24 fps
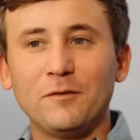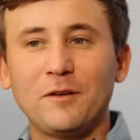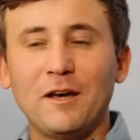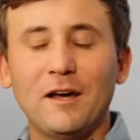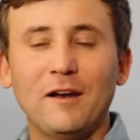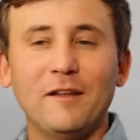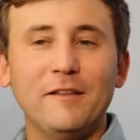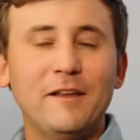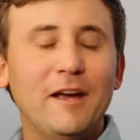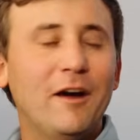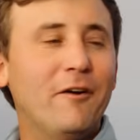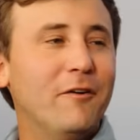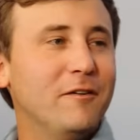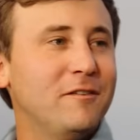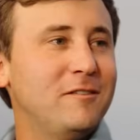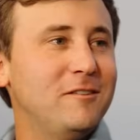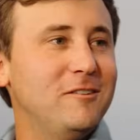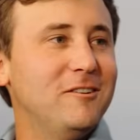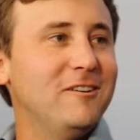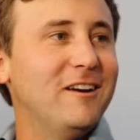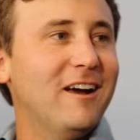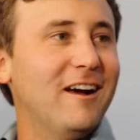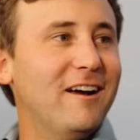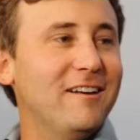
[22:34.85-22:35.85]
kind of the
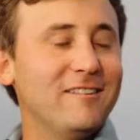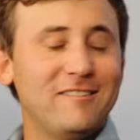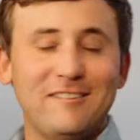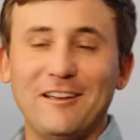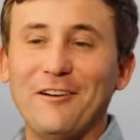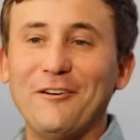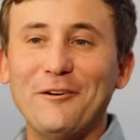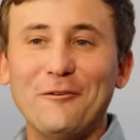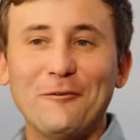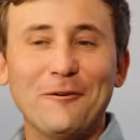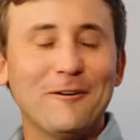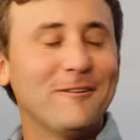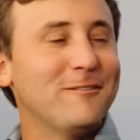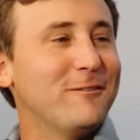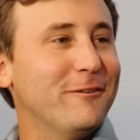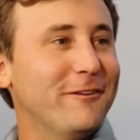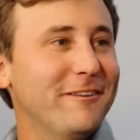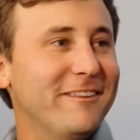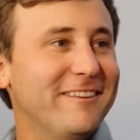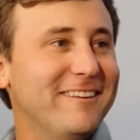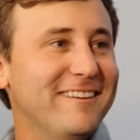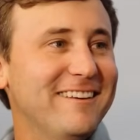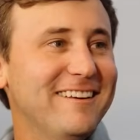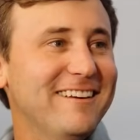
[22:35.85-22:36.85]
LSU guys. Now he works
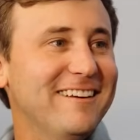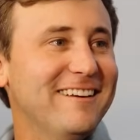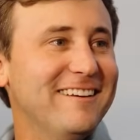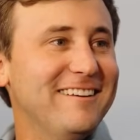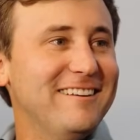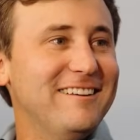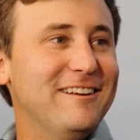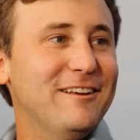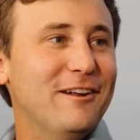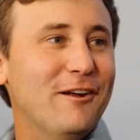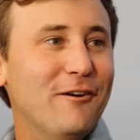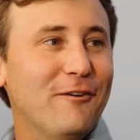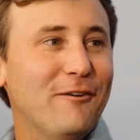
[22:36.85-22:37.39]
with, you